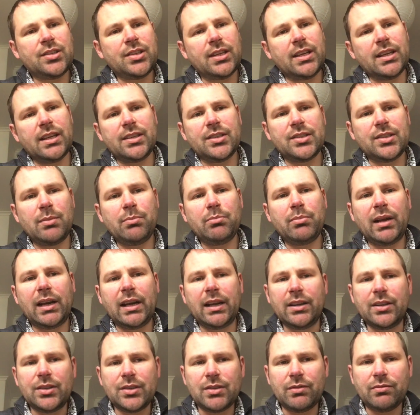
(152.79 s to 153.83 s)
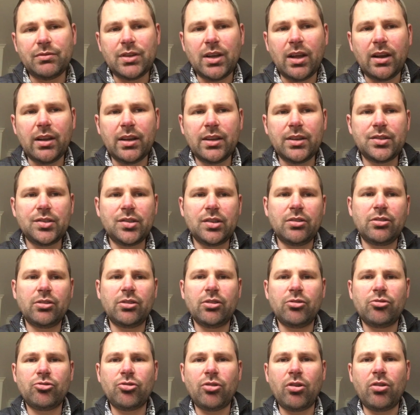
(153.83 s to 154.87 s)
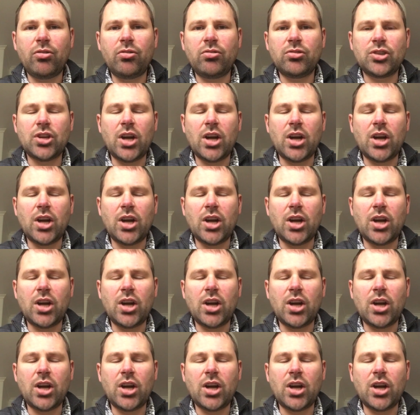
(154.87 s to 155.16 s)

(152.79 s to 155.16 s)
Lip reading: to get some billions of dollars and control